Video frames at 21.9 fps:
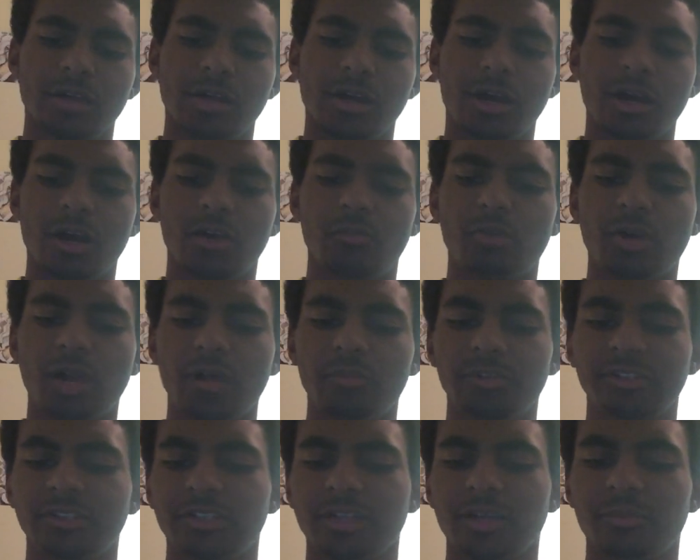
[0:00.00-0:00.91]
I'll
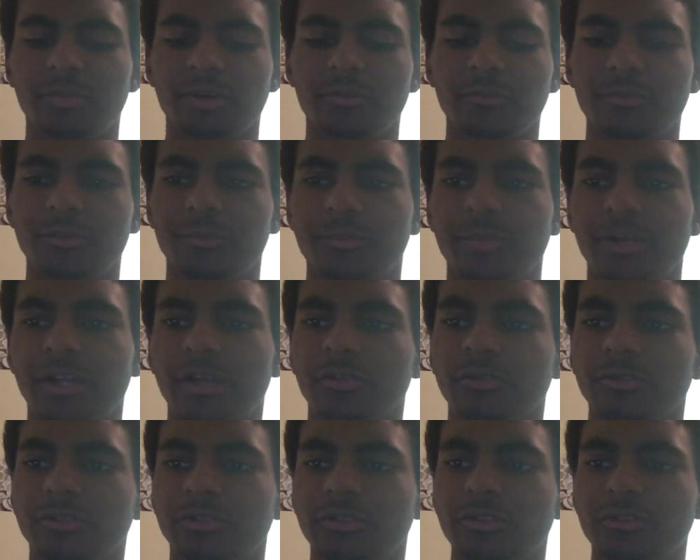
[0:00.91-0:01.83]
probably tape off the
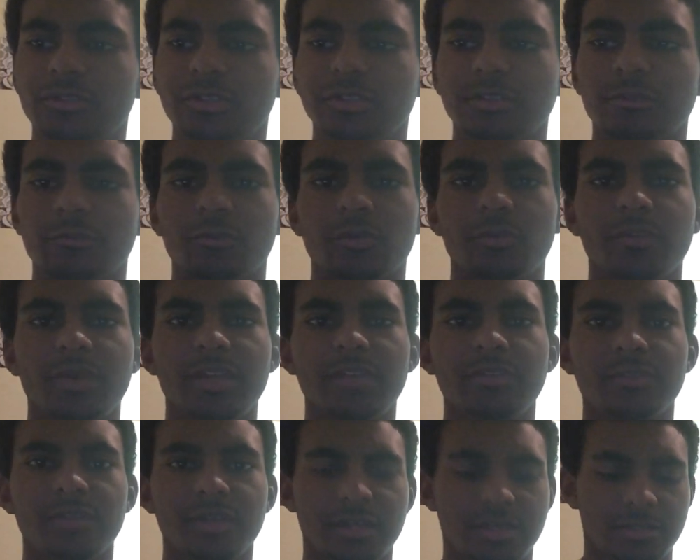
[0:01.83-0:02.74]
barrel too because I want to
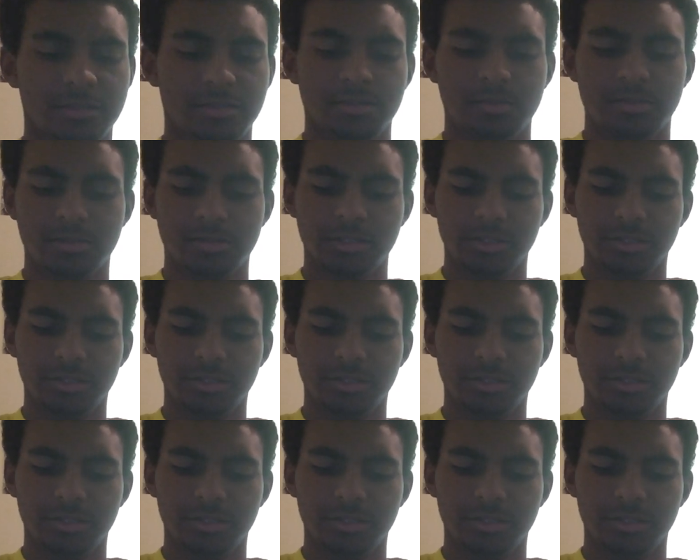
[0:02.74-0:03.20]
make that a